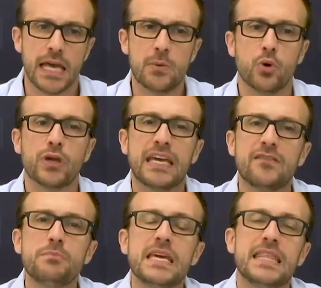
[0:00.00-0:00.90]
It will
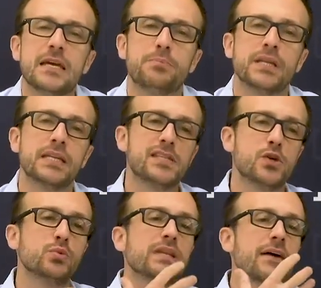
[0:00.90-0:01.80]
give me the ability
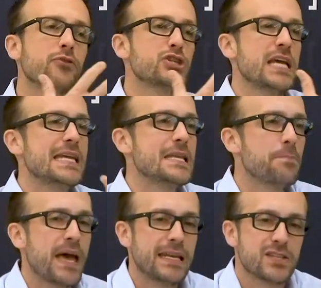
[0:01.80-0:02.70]
to leverage
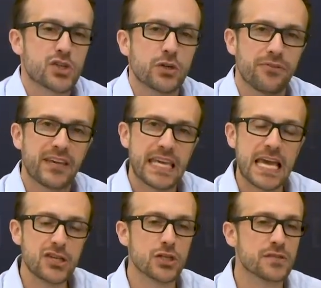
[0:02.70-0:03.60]
independent
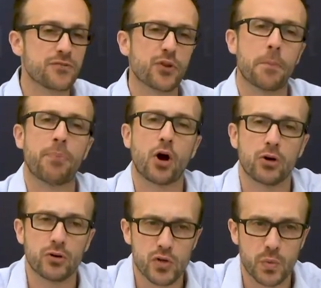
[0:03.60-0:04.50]
certifications for the
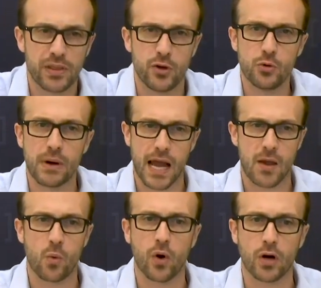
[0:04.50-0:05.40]
partners with whom
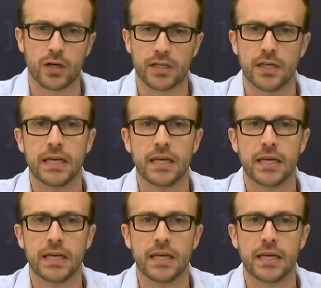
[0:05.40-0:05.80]
I work.